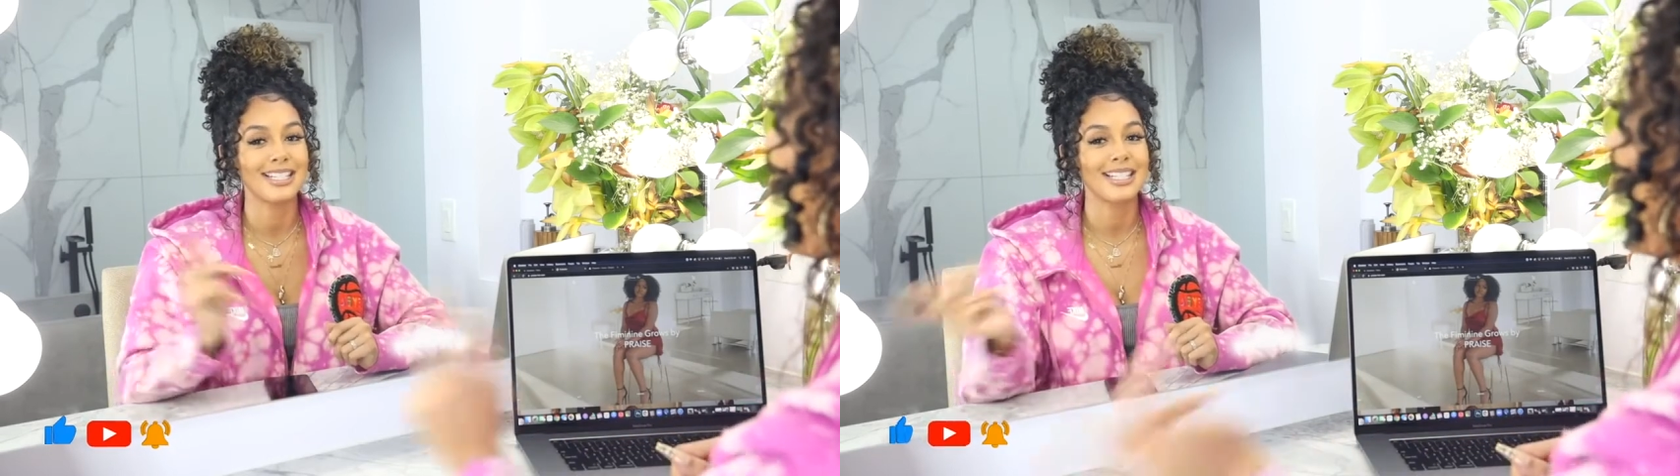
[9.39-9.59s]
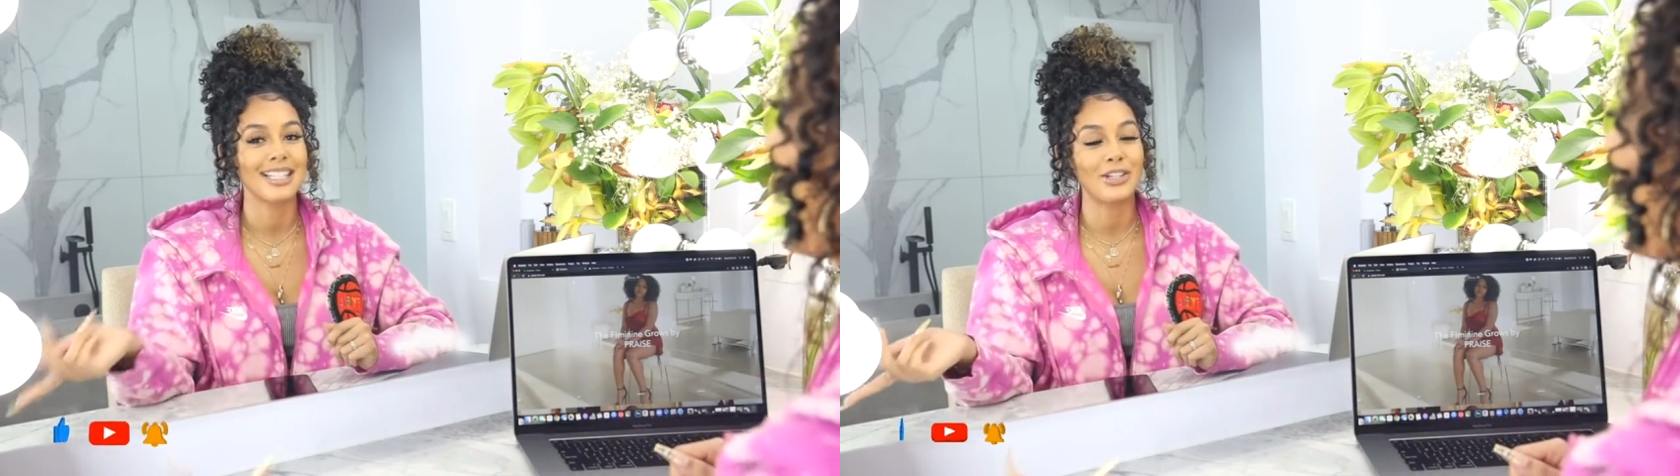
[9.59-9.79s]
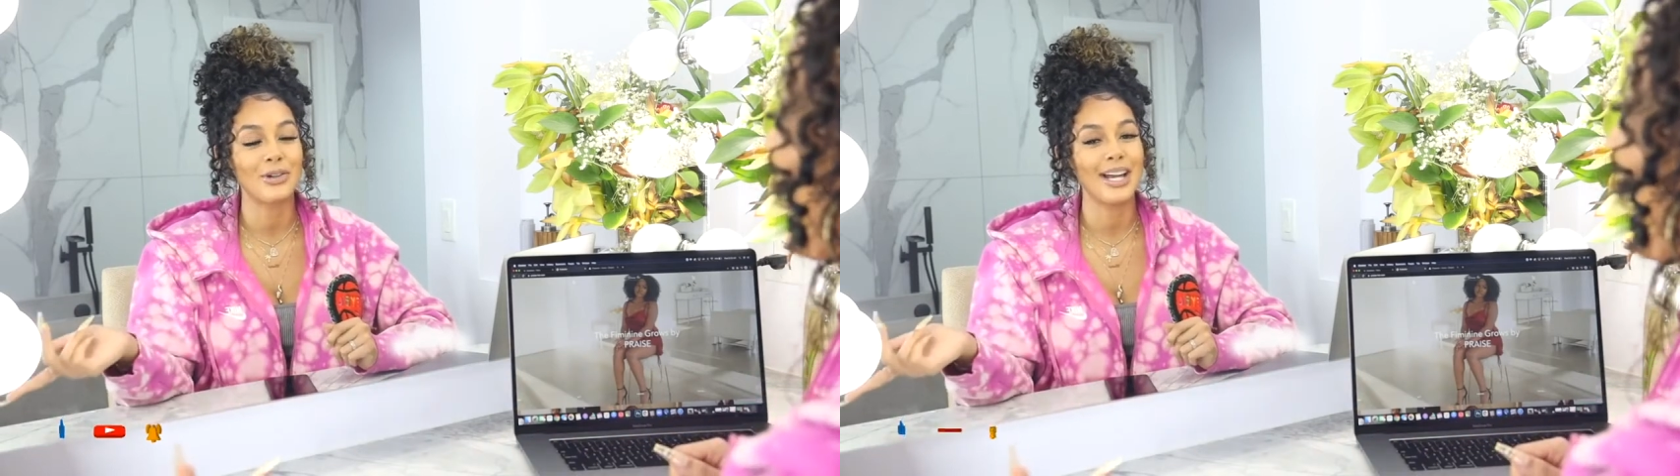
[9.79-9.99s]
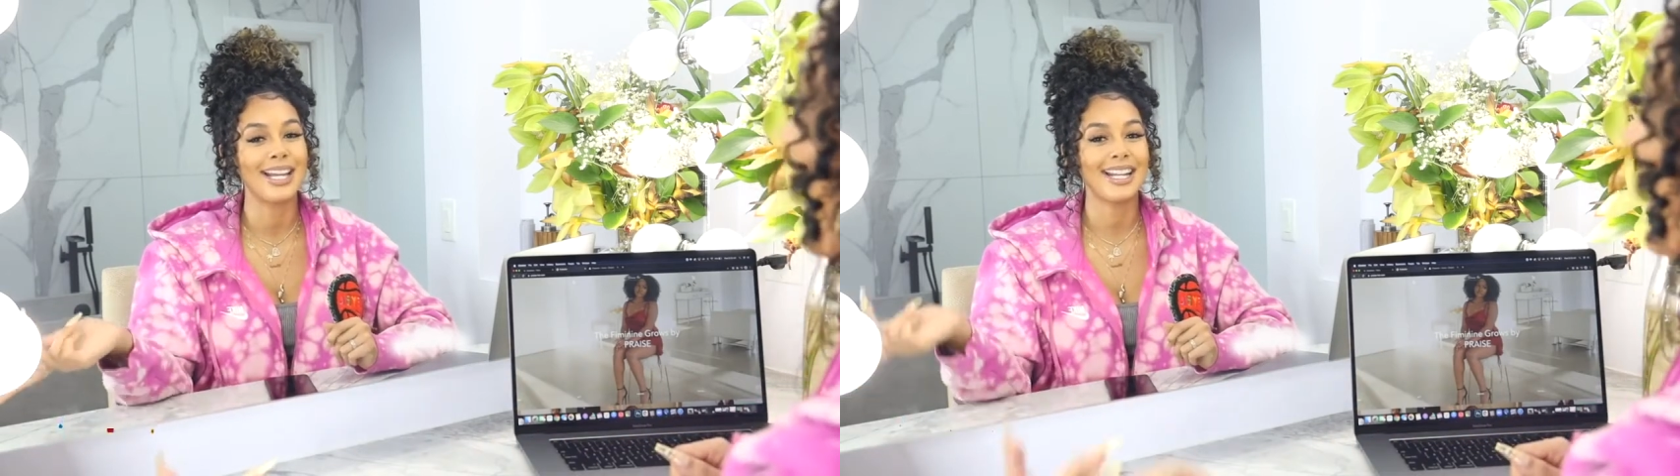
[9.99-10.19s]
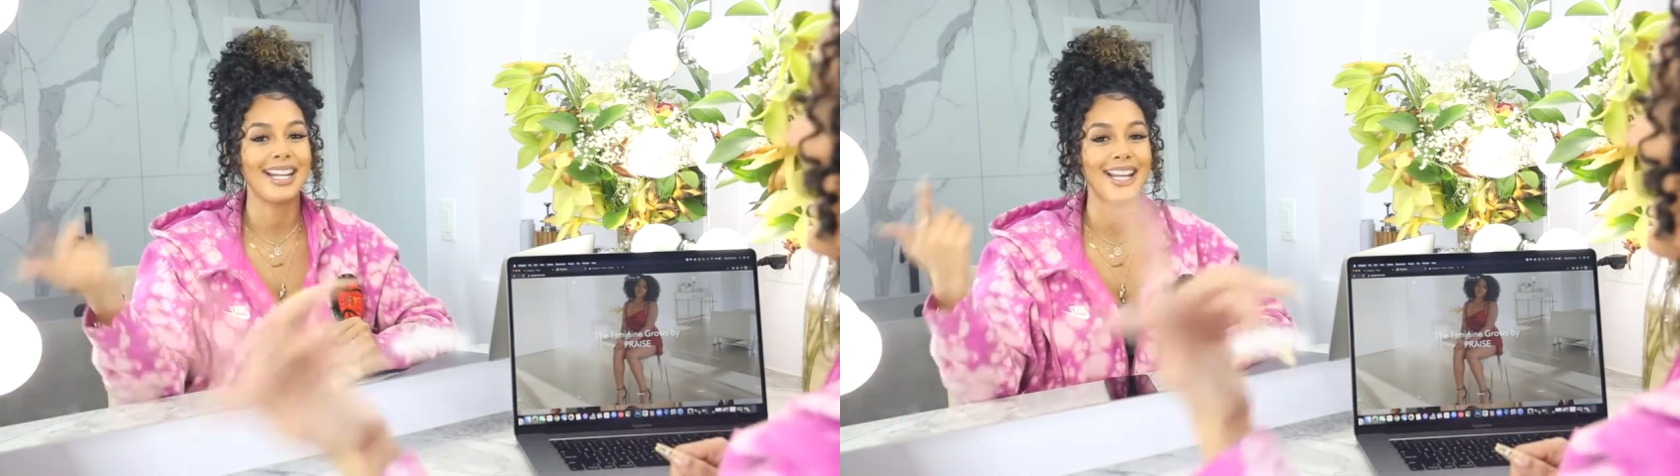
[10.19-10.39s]
Let's go ahead
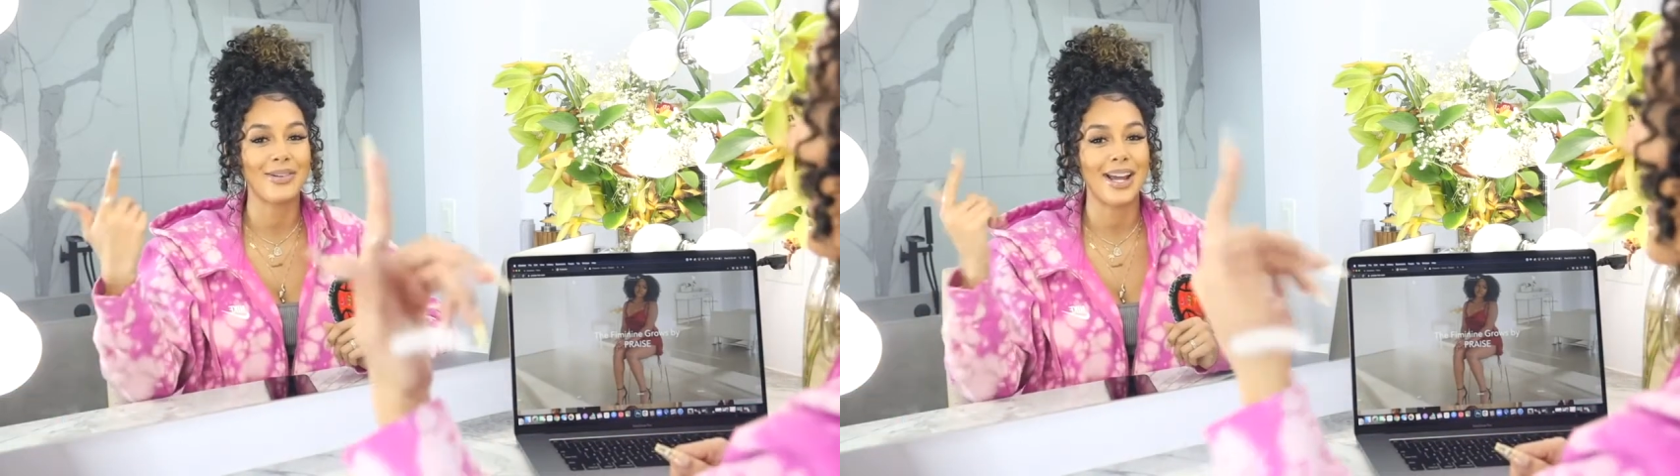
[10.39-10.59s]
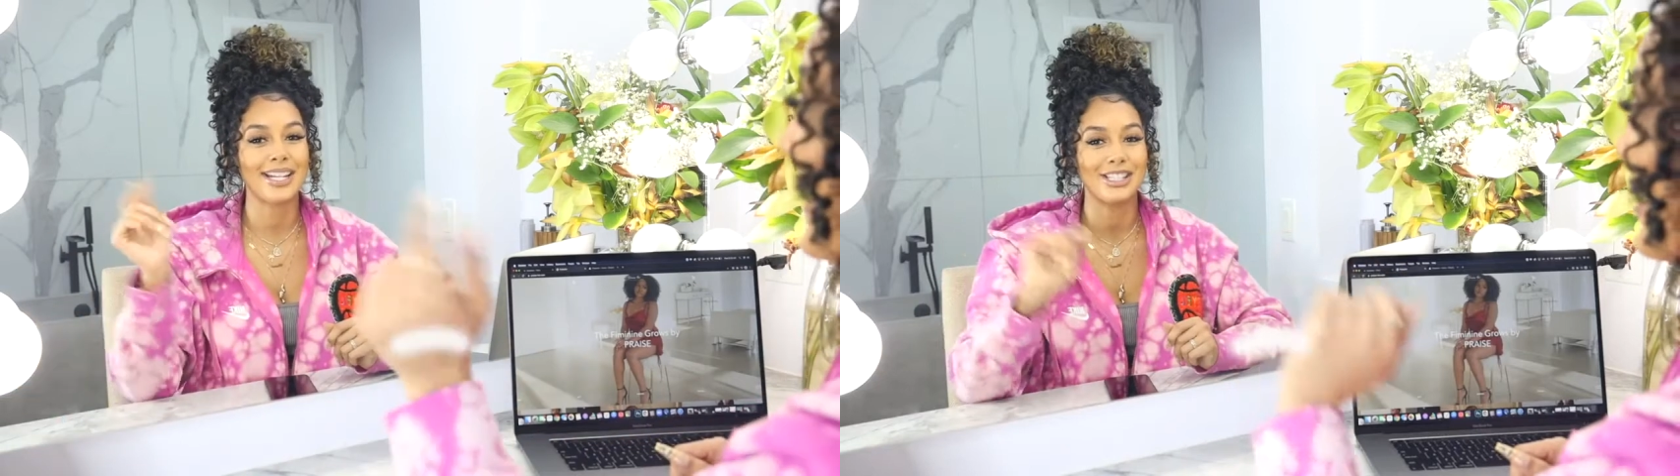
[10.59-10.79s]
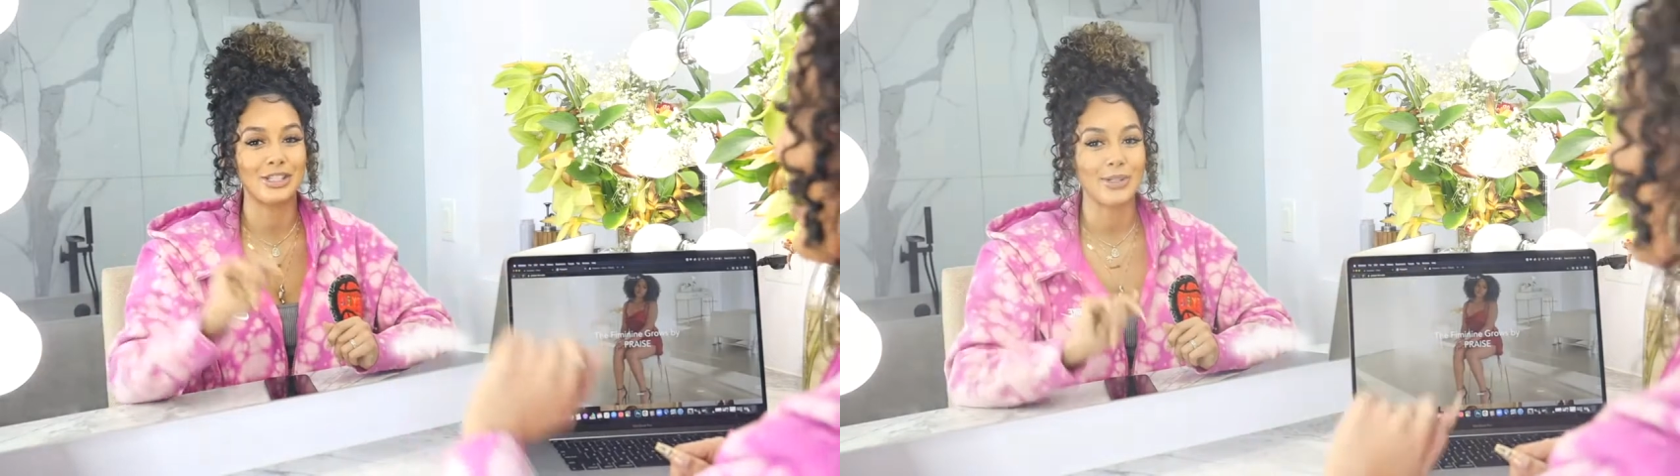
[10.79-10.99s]
and get right into